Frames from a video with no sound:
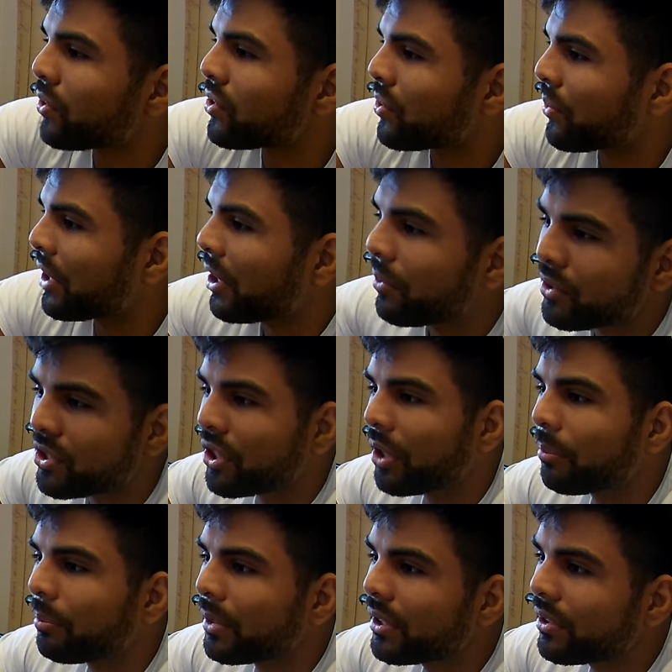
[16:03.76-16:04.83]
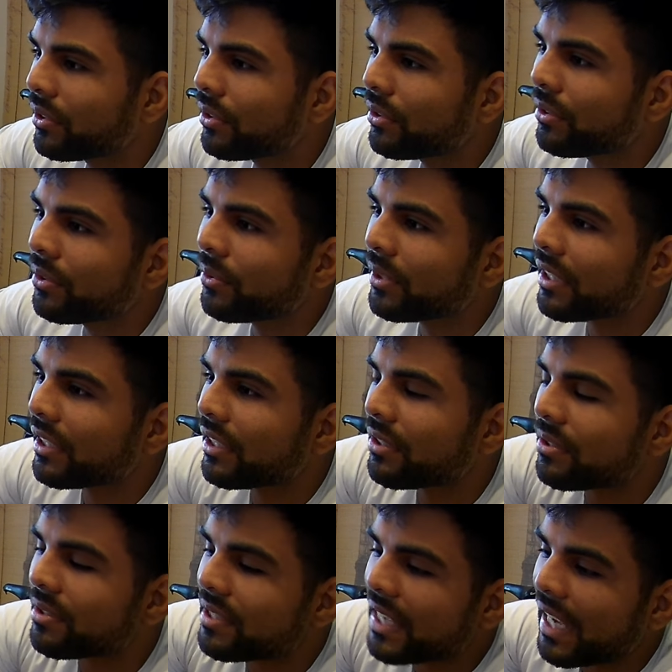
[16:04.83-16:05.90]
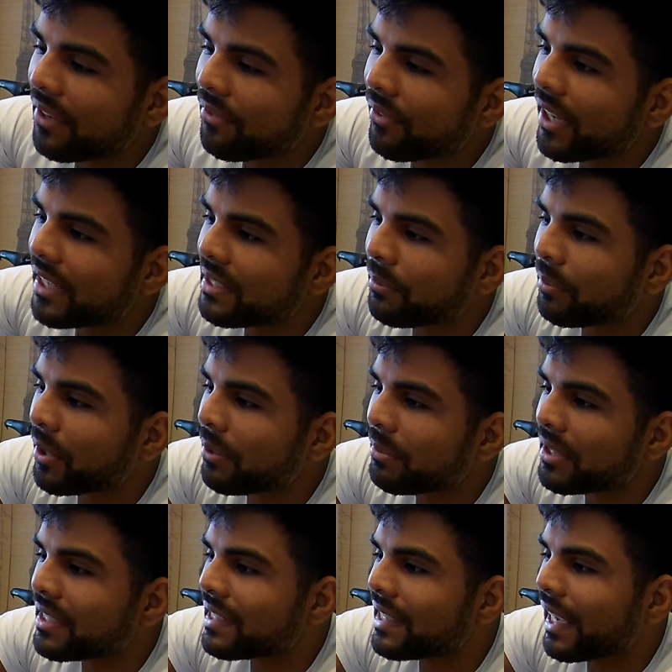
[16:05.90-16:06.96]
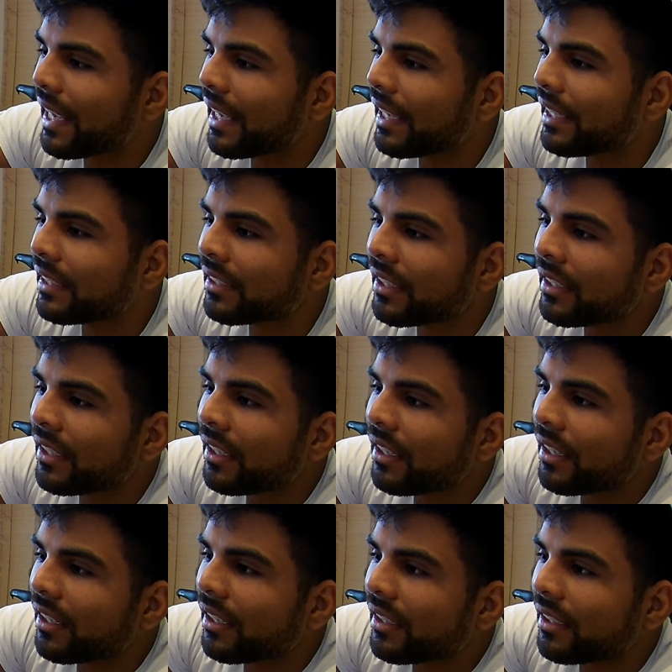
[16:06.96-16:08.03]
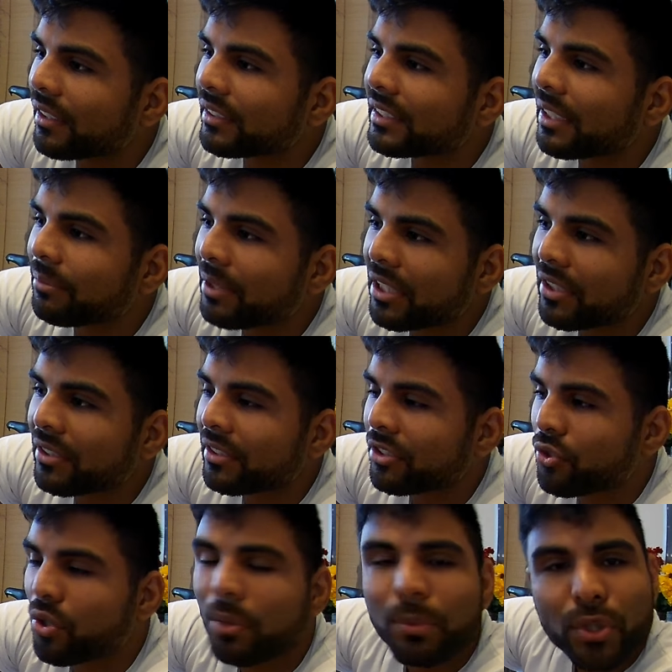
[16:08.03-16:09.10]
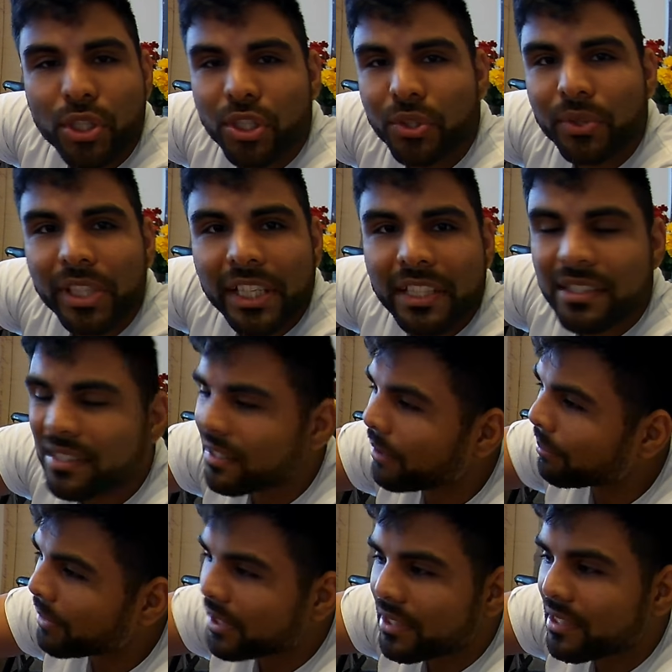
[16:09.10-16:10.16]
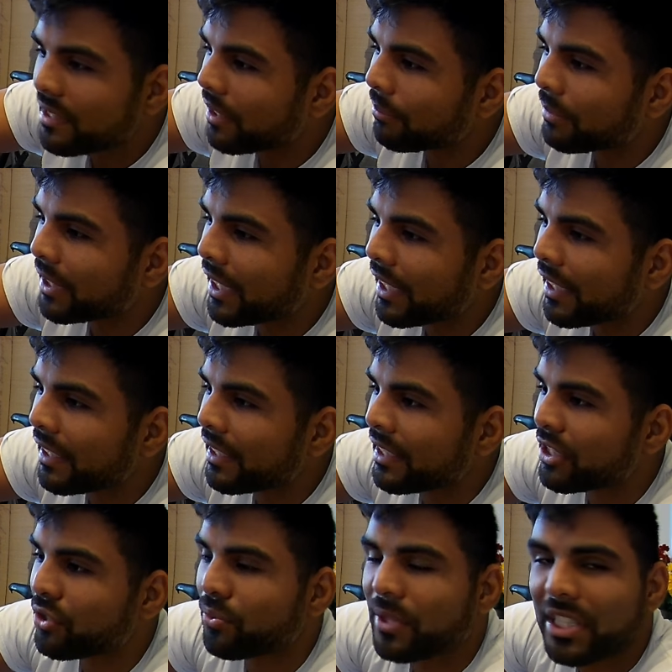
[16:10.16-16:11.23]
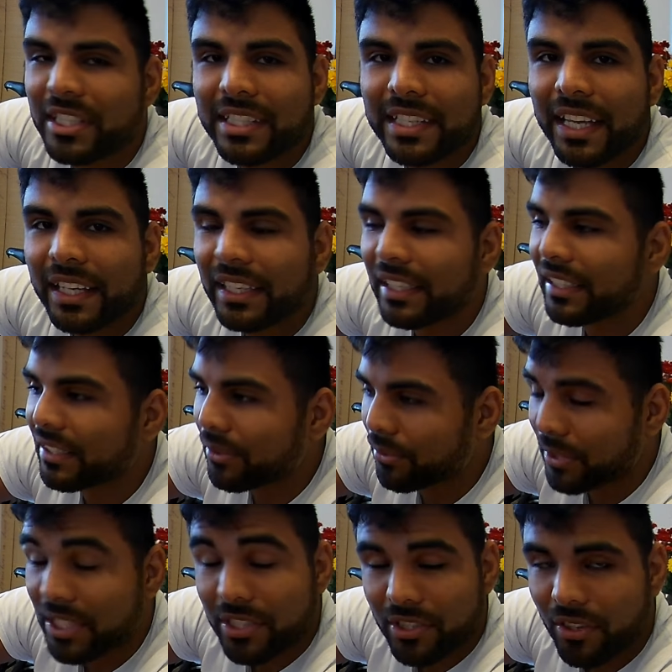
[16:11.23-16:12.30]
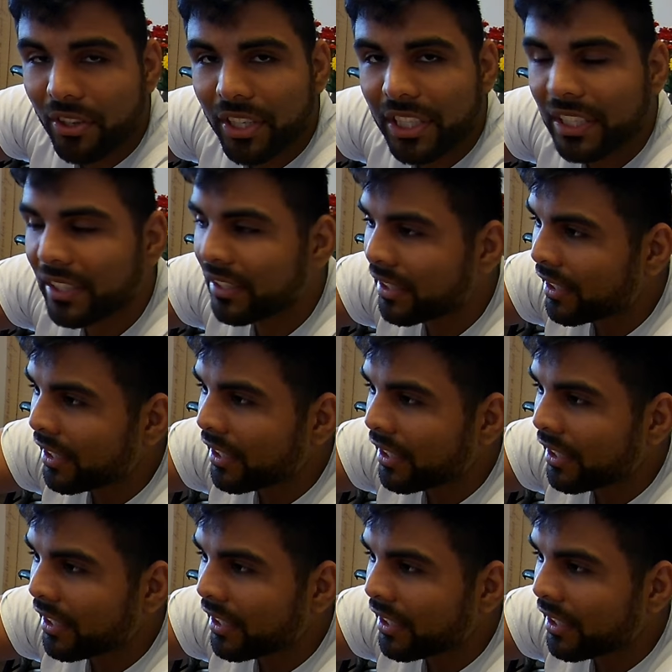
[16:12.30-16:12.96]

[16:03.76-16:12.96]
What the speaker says: screen will turn blue with a little sad face and pretty much saying something, troubleshooting something. It's resetting or restarting,